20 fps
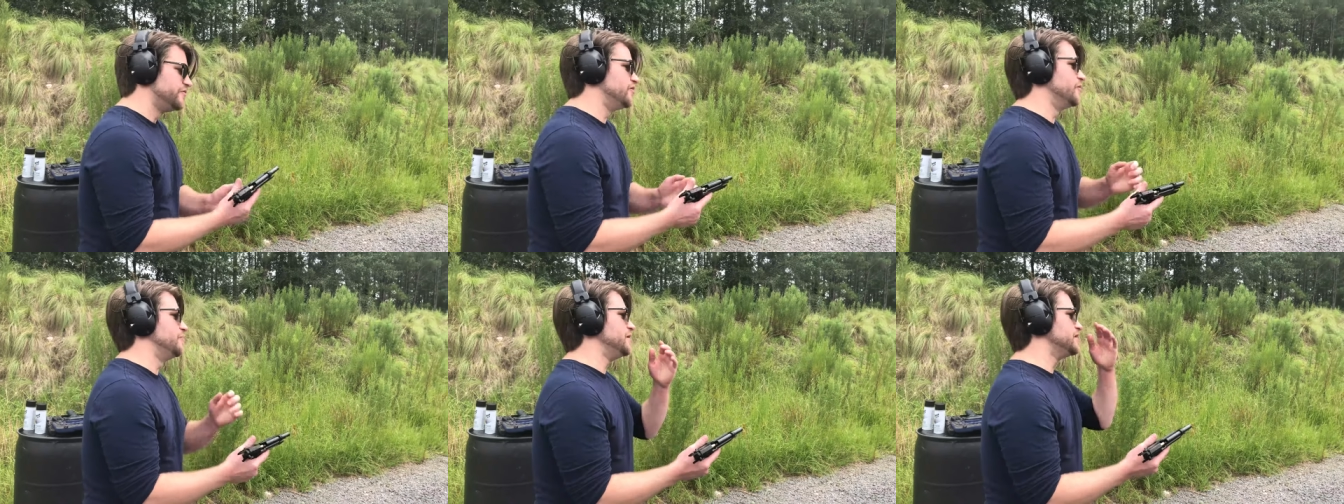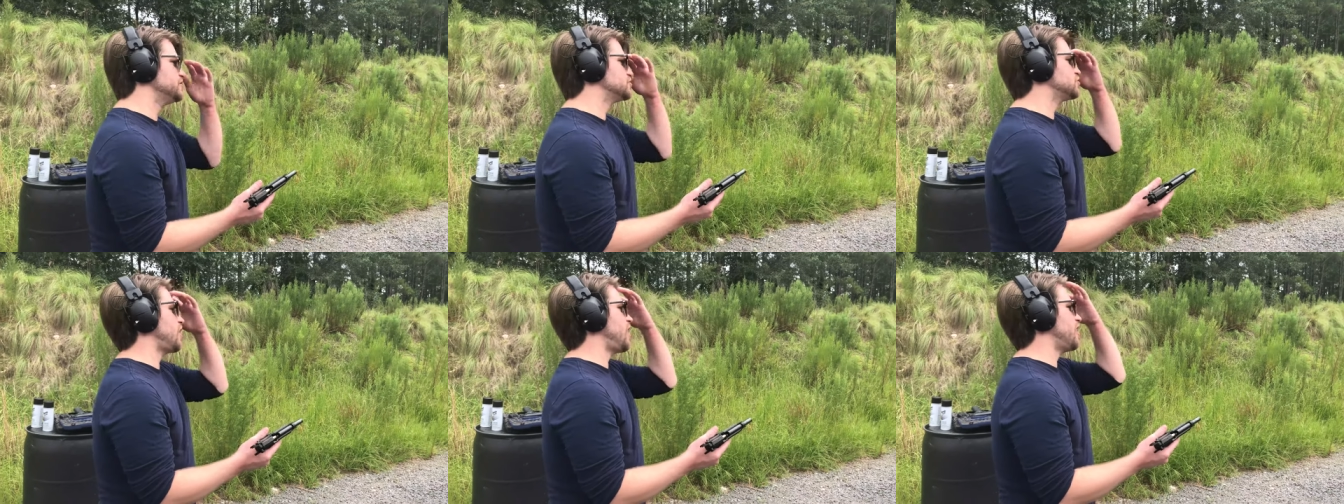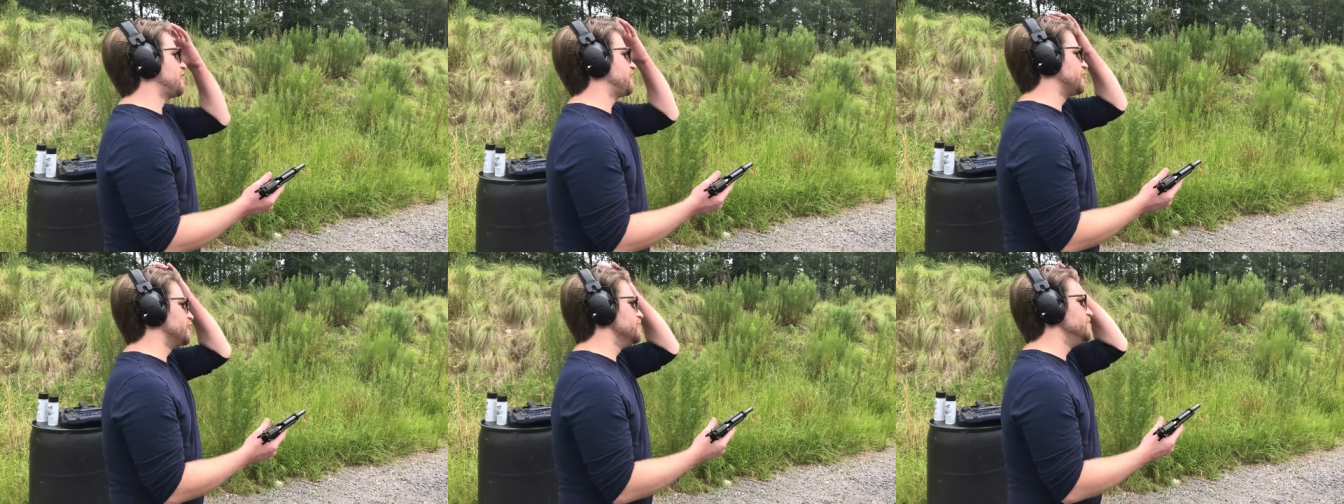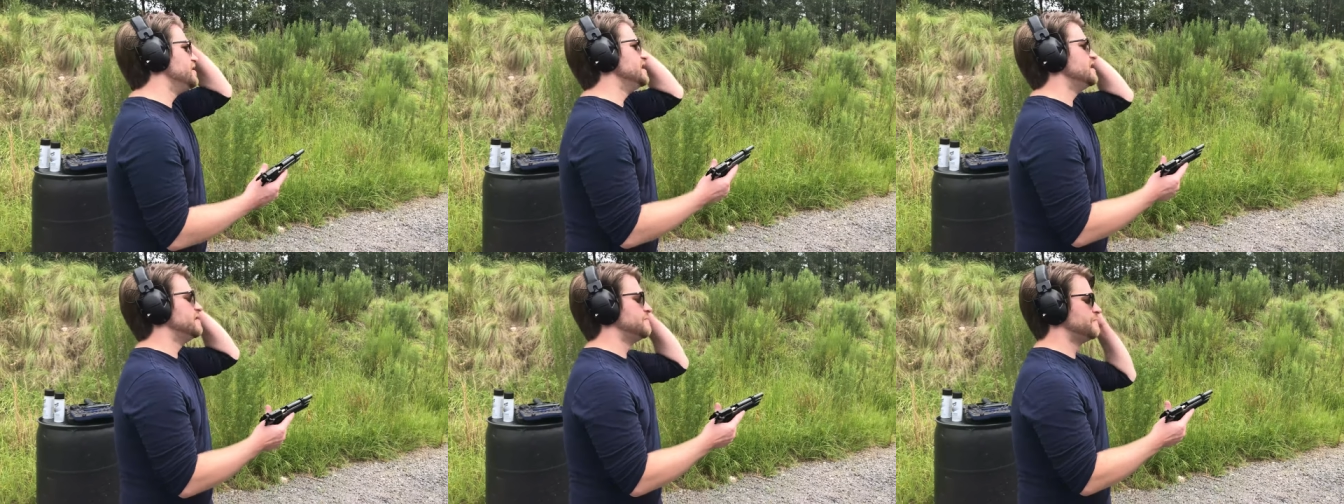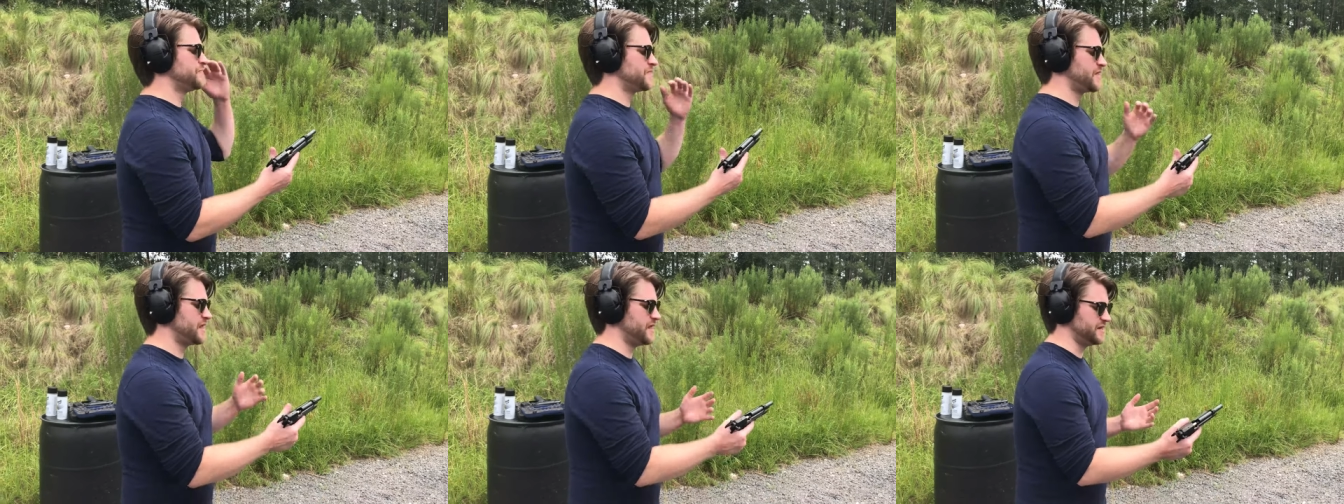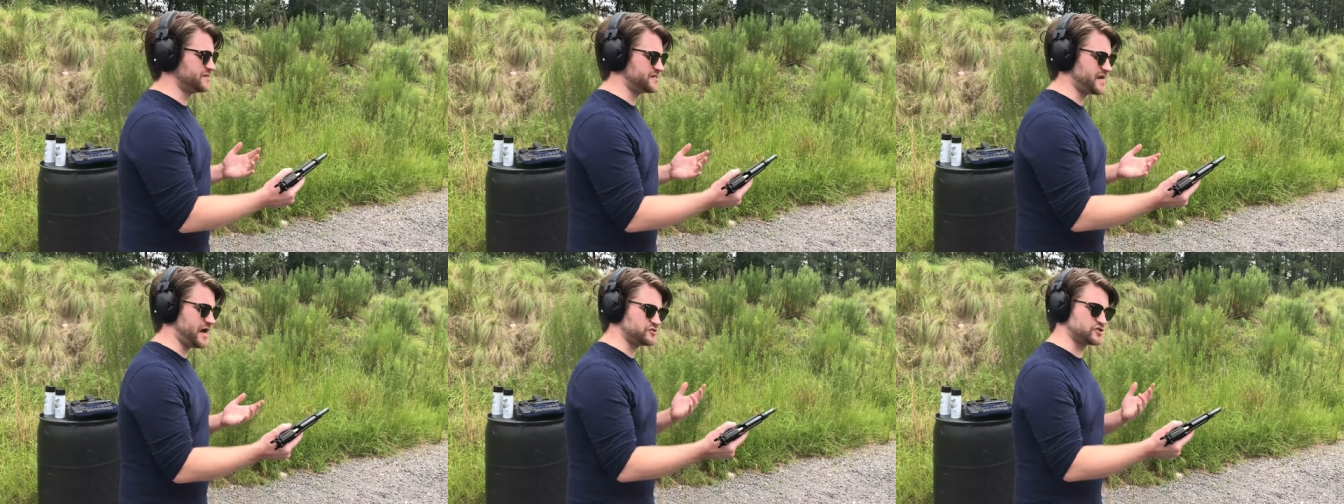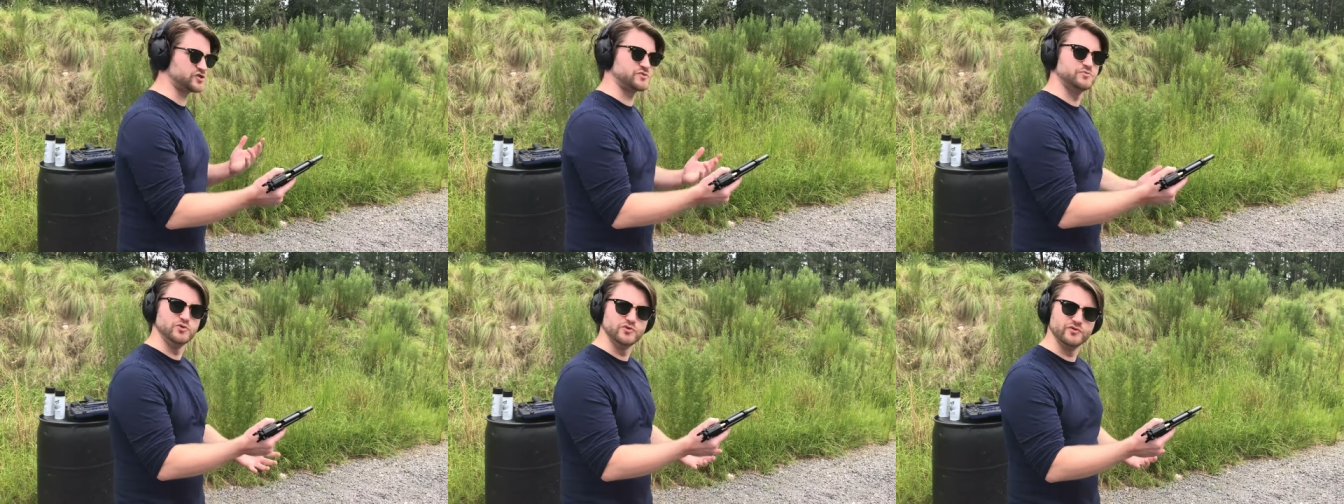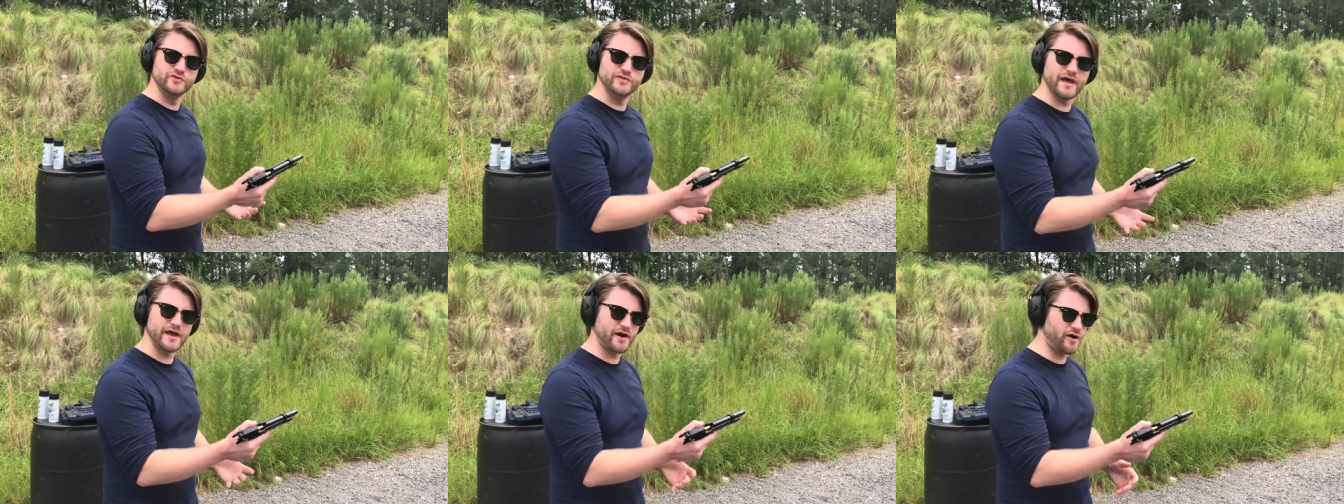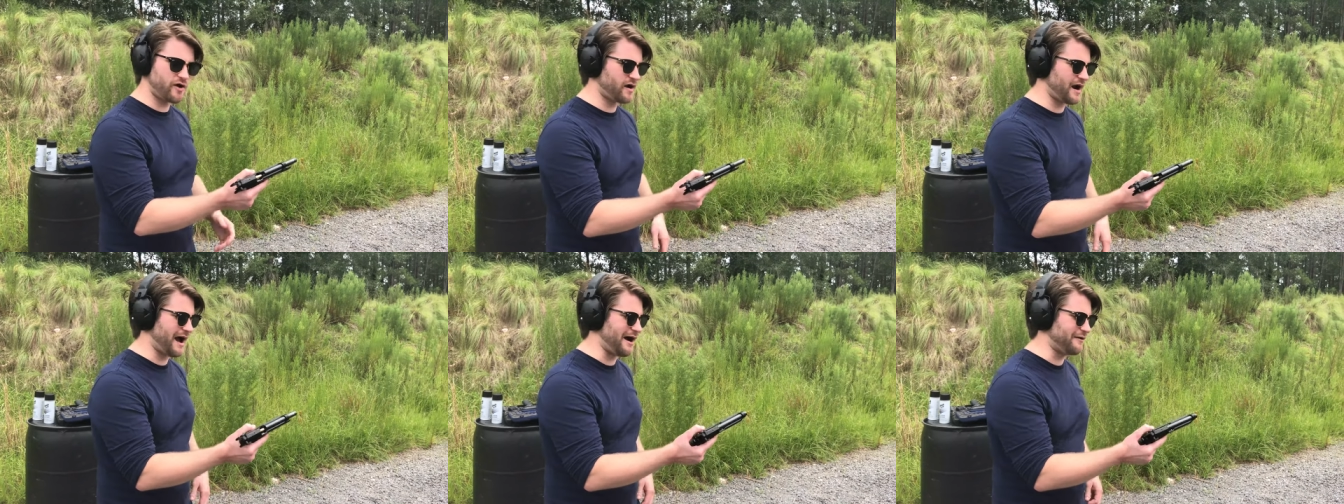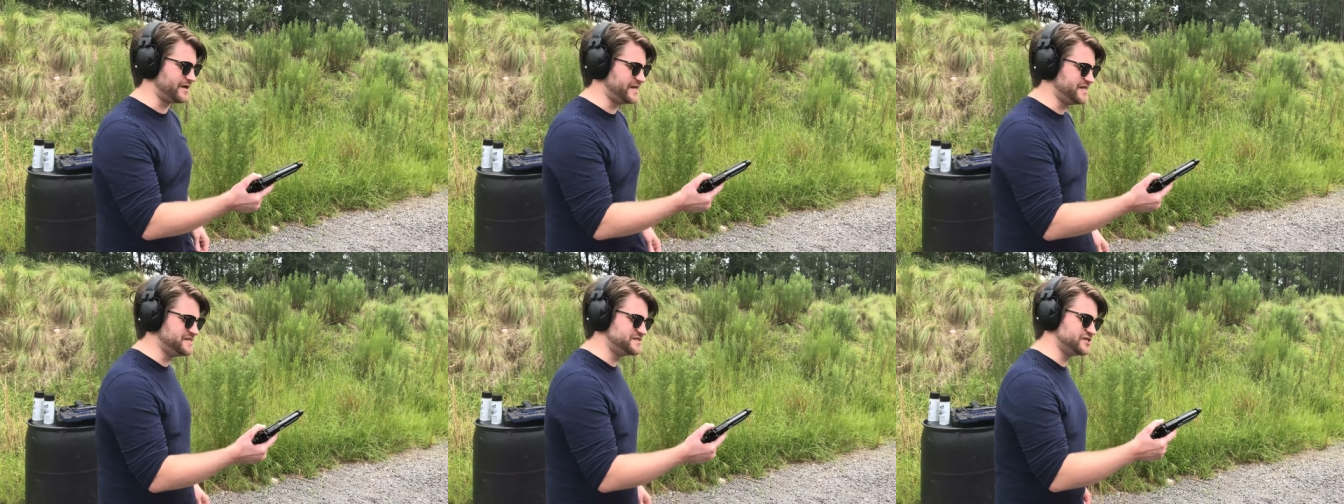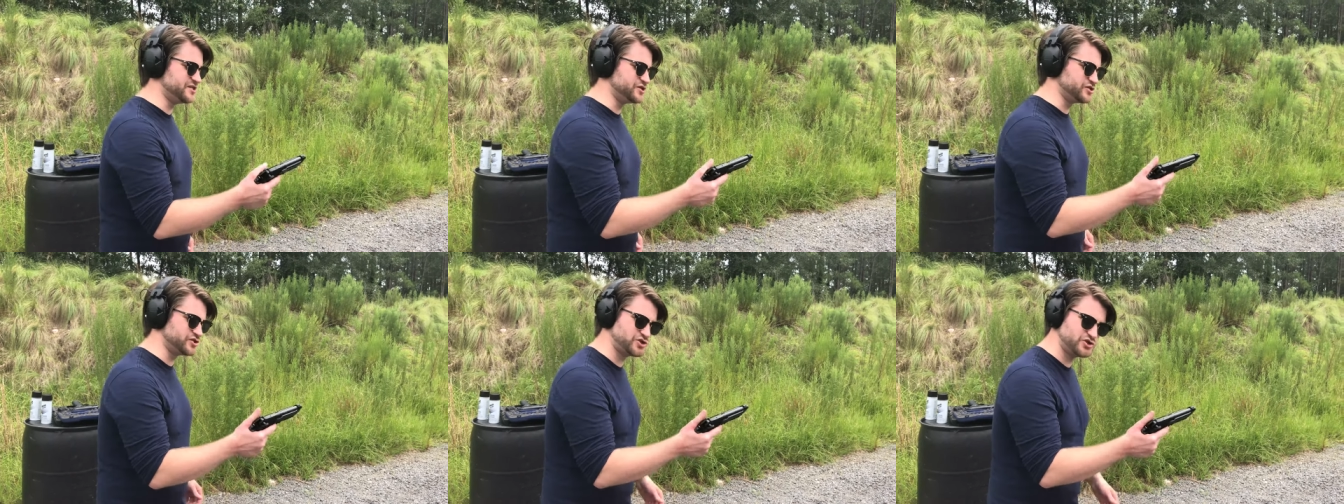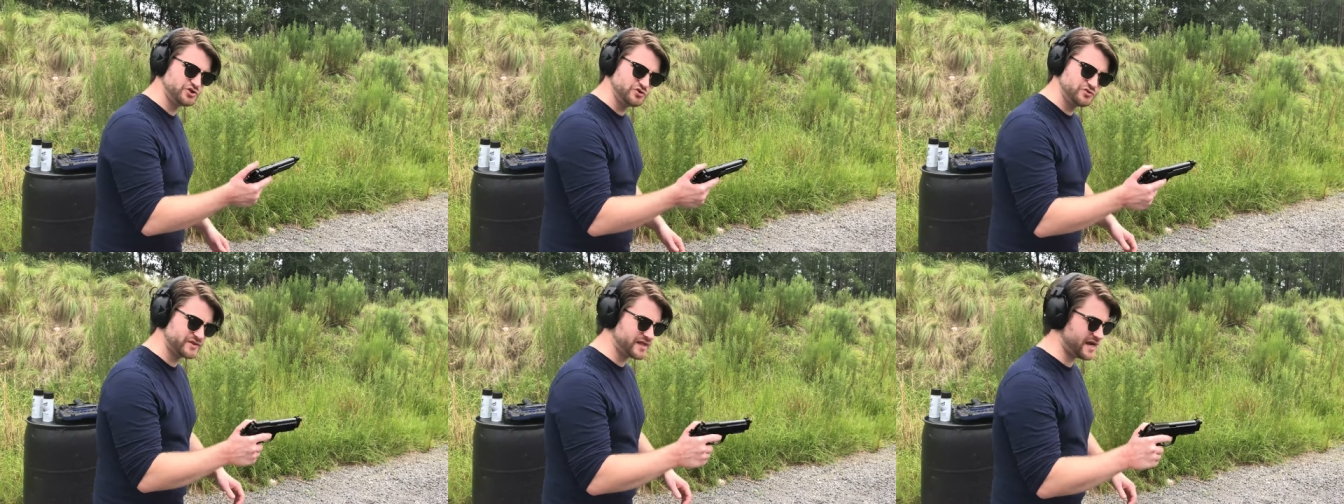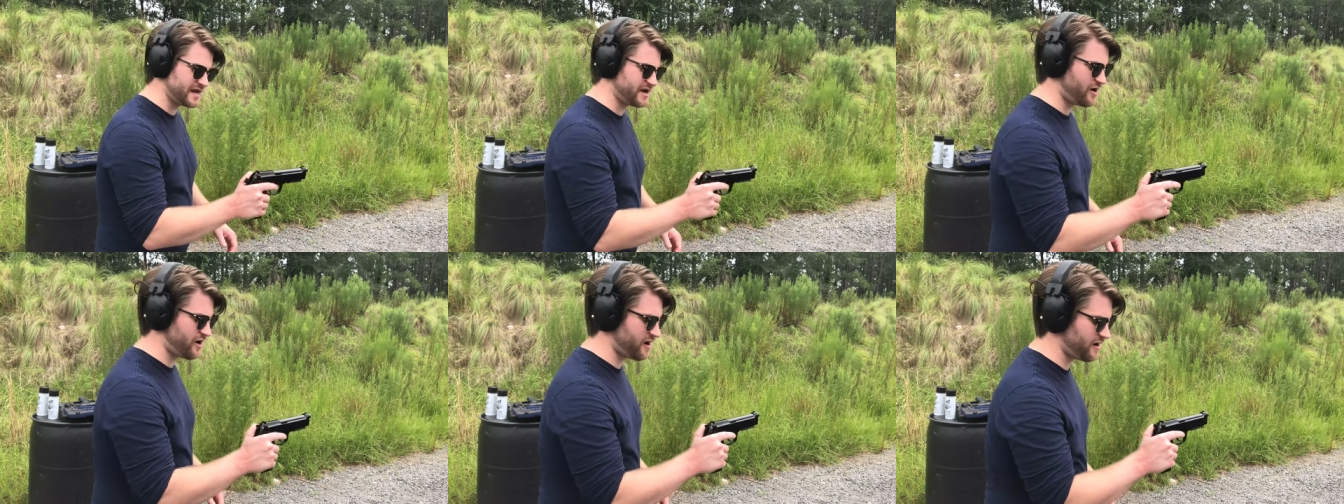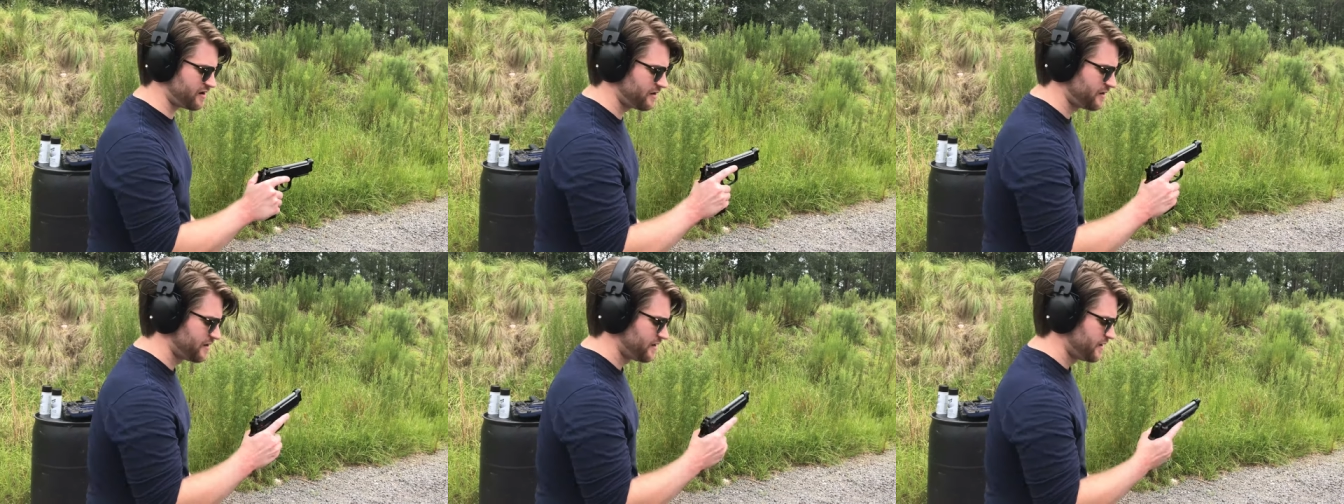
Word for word: the big draw for me is how smooth they are, how easy to shoot they are.